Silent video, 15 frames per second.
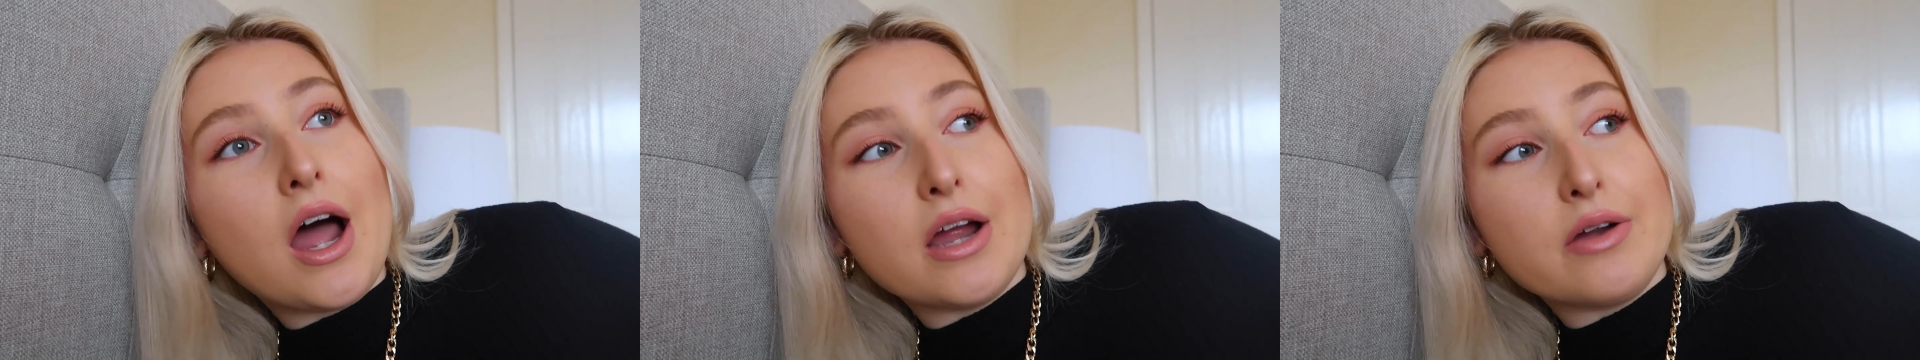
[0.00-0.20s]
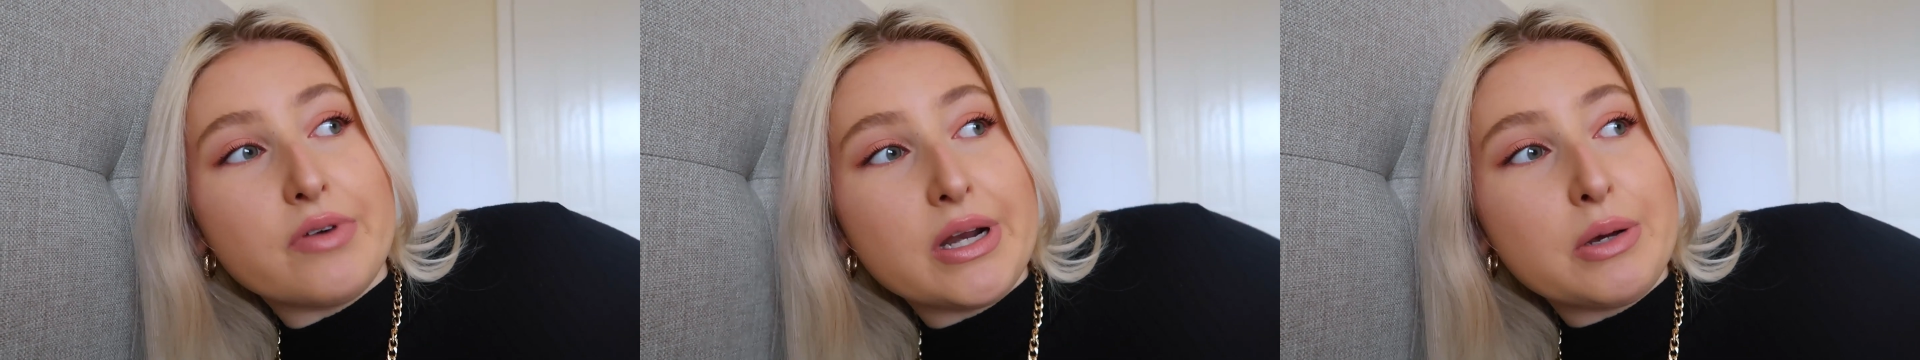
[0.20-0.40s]

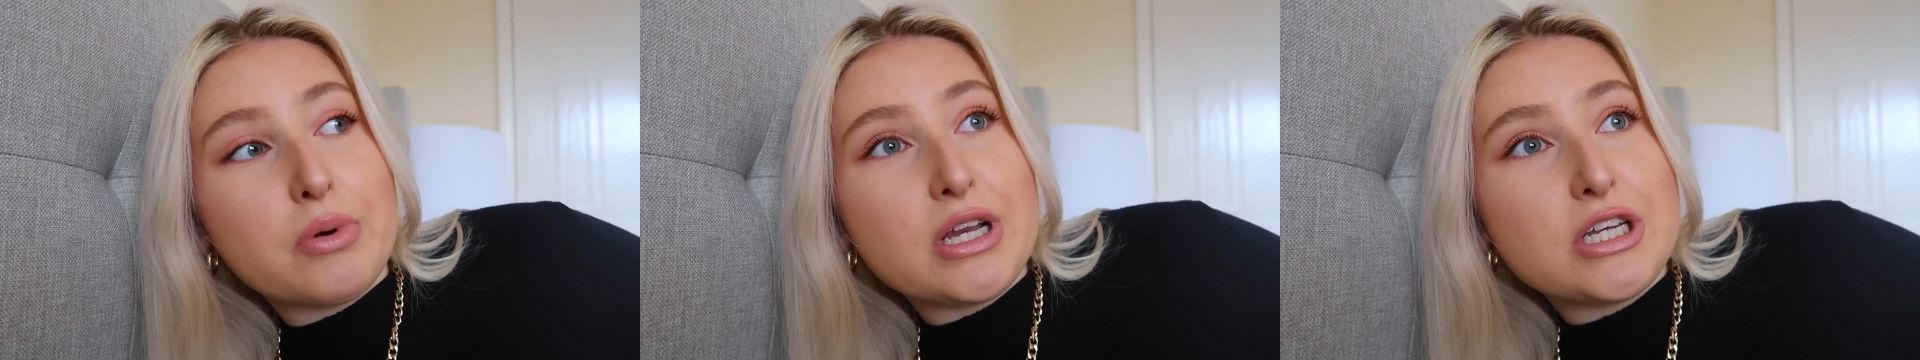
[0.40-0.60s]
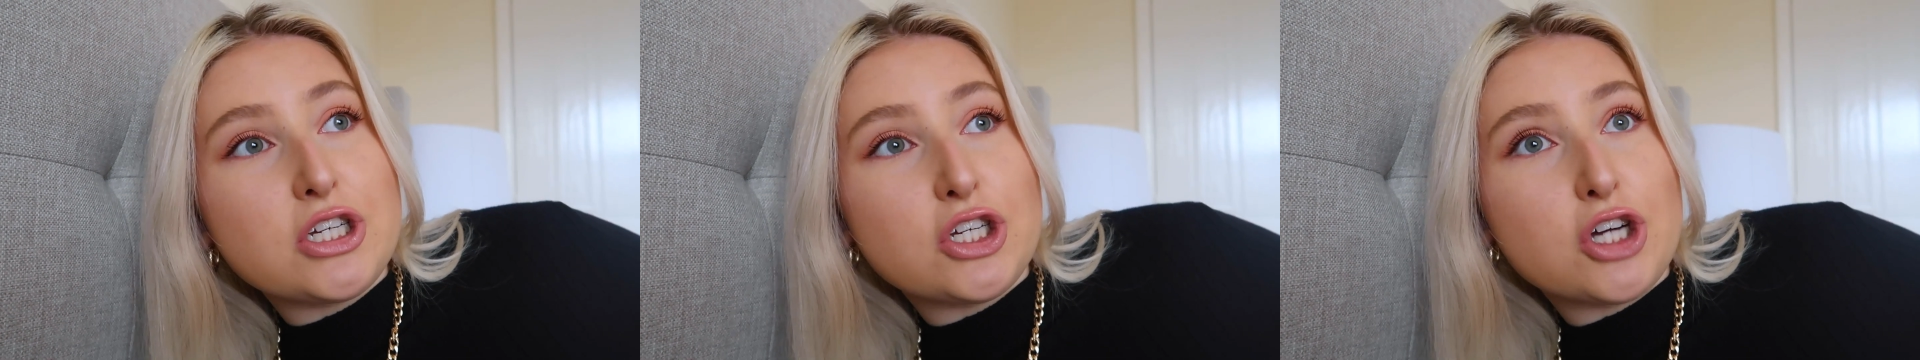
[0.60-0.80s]
I really
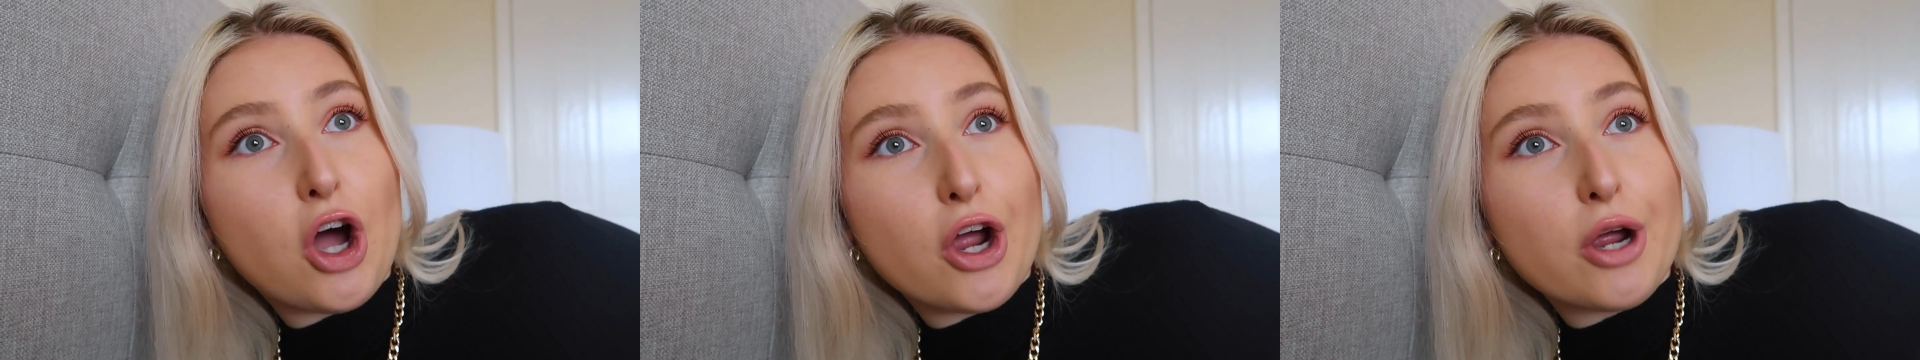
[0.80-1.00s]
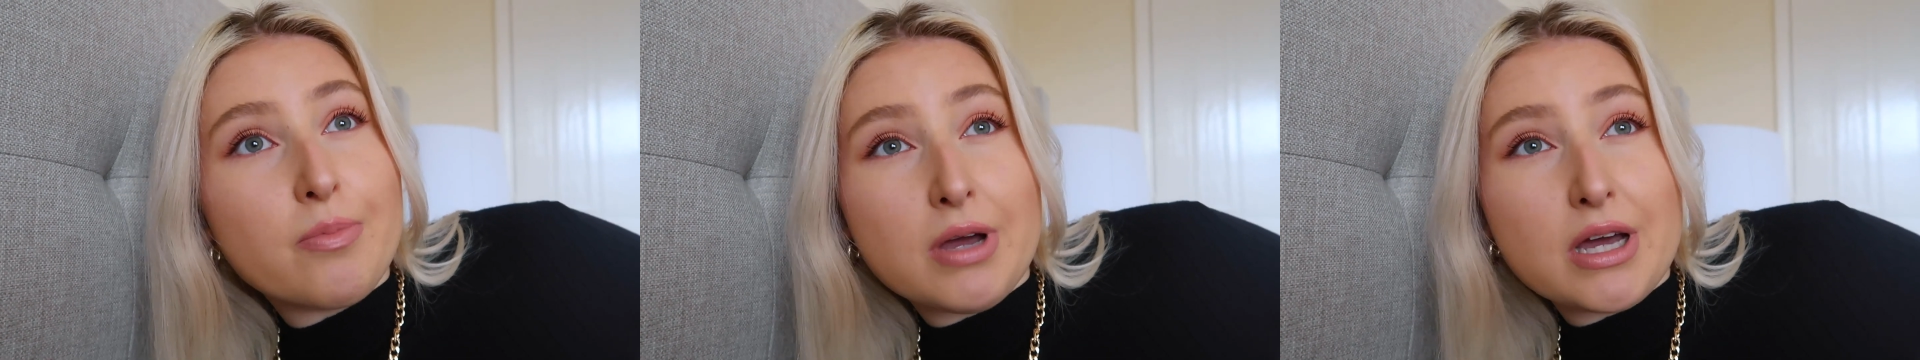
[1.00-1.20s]
wanted to
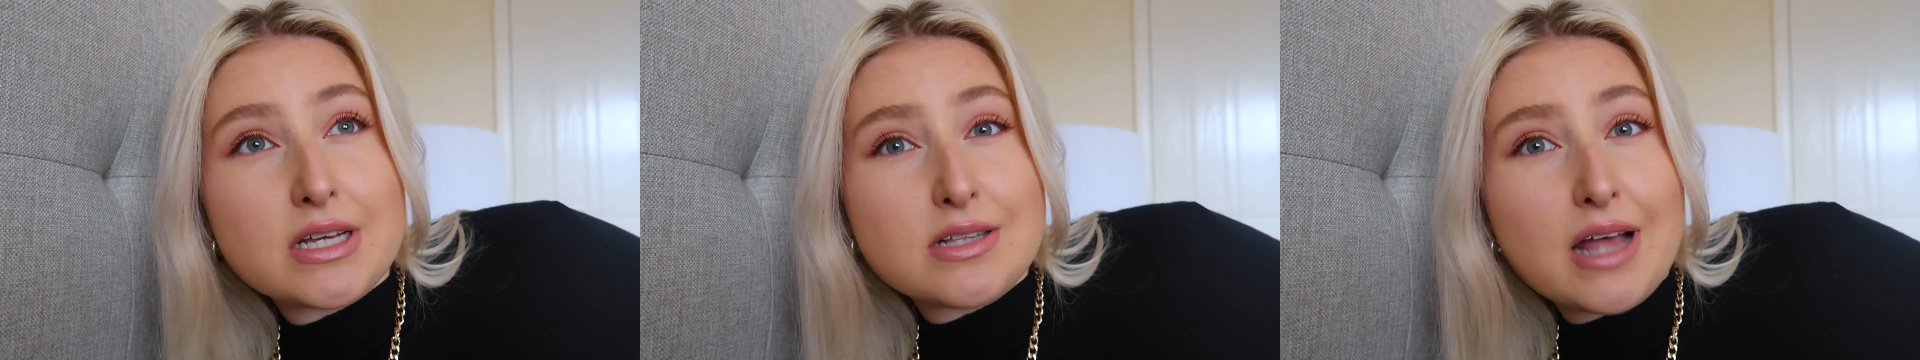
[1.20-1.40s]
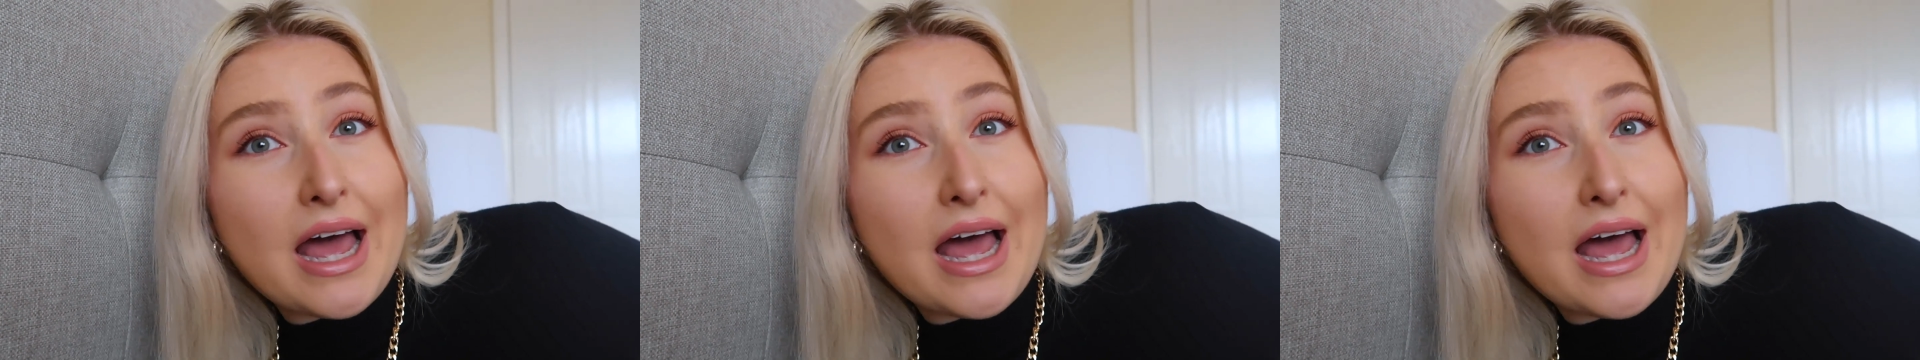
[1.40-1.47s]
go because